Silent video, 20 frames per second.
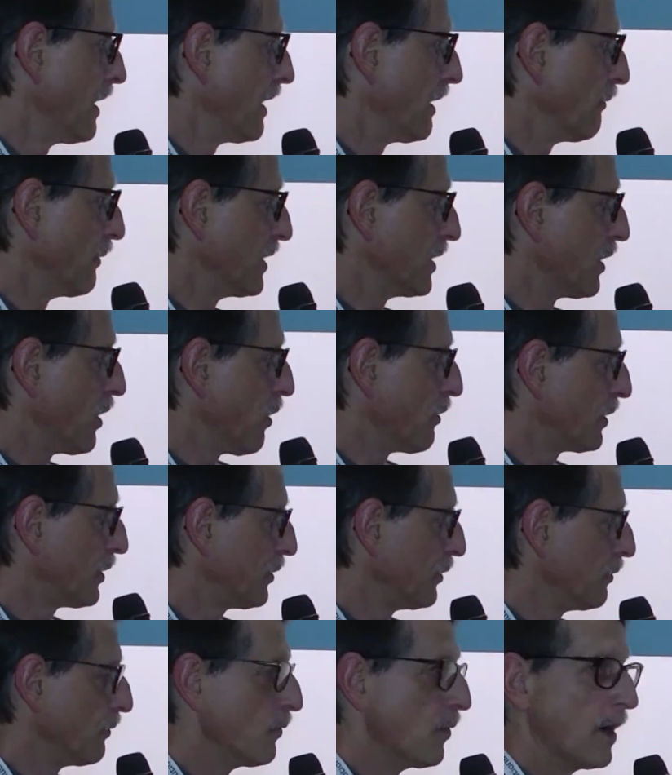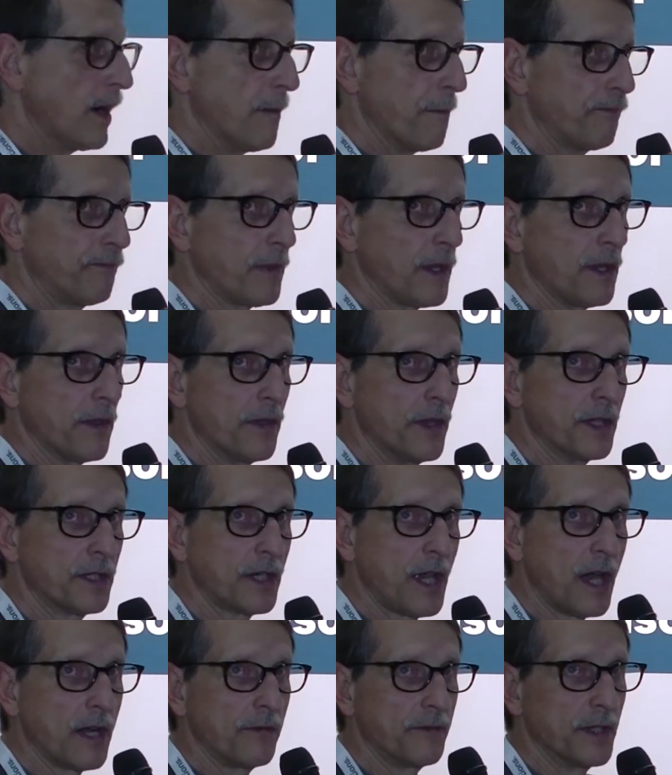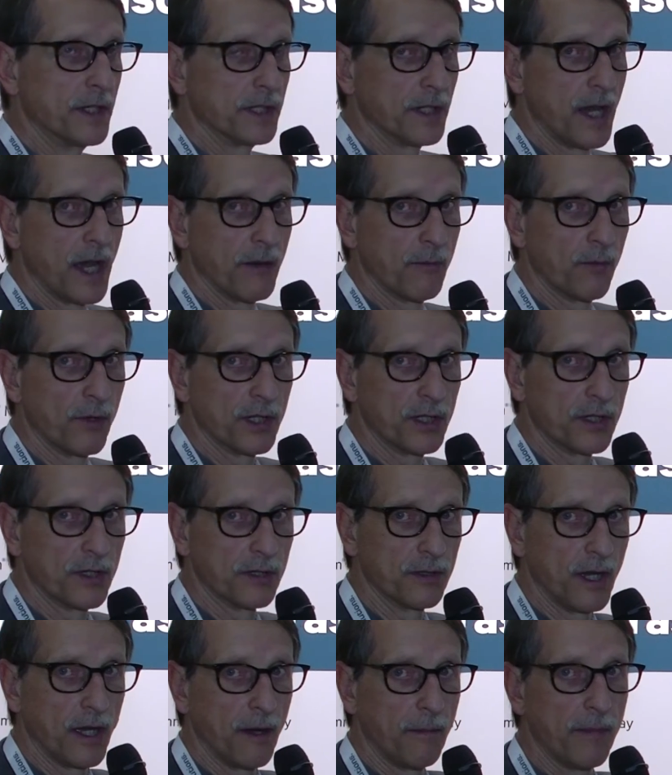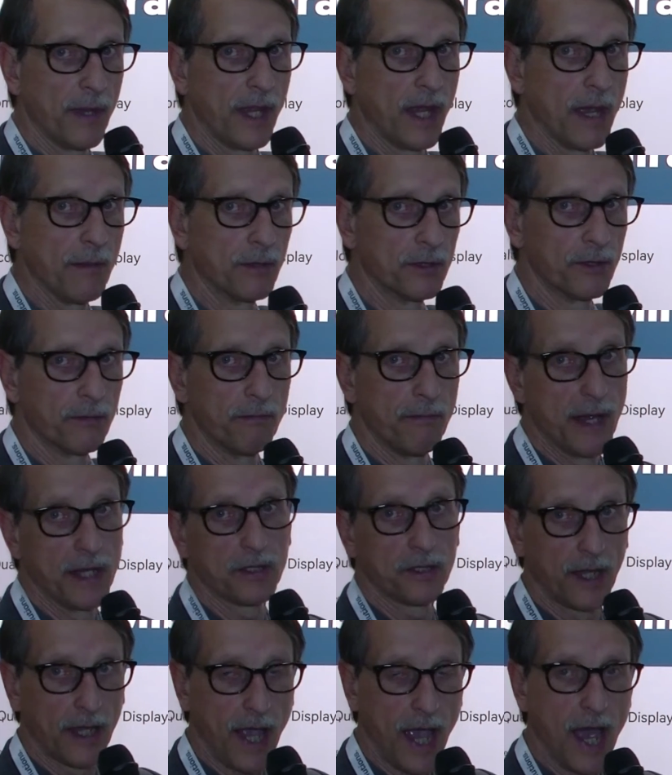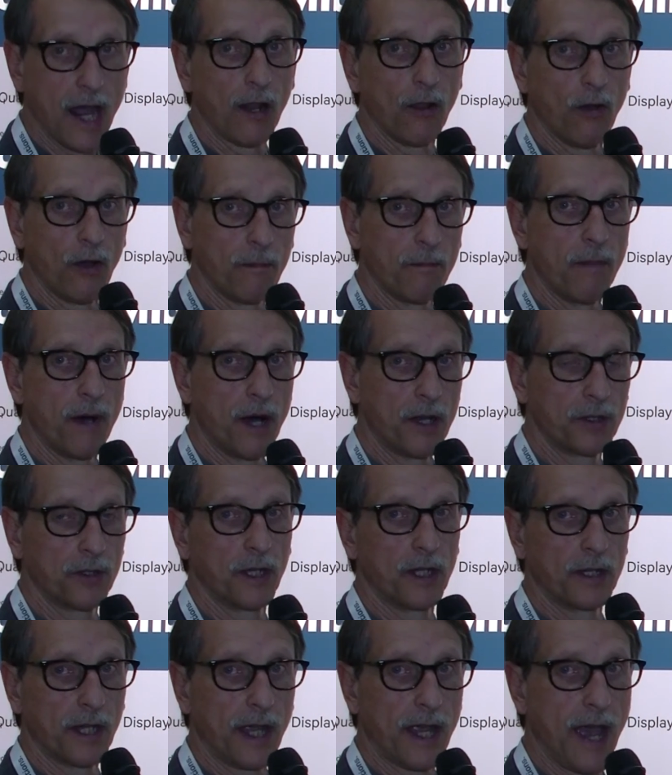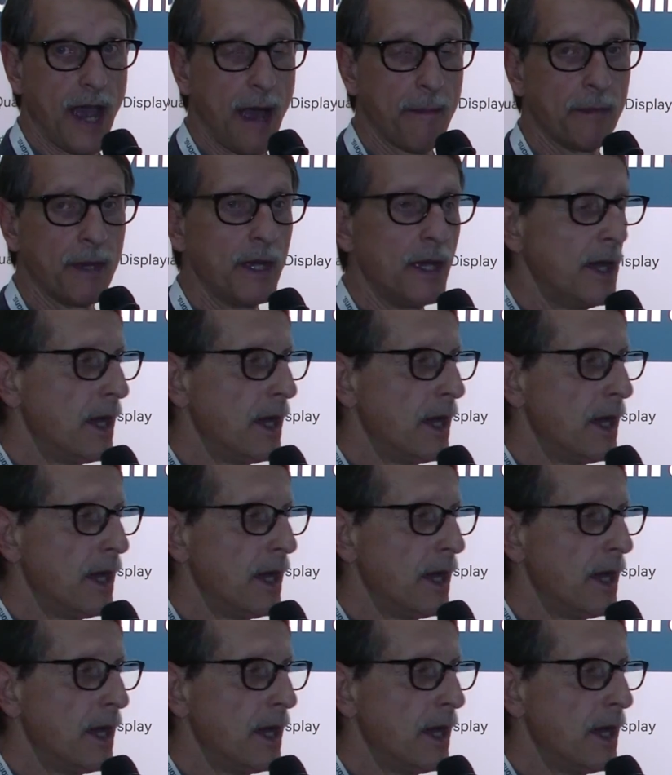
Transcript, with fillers: When you go to um, this kind of design, which is uh, being able to basically analog modulate the gap,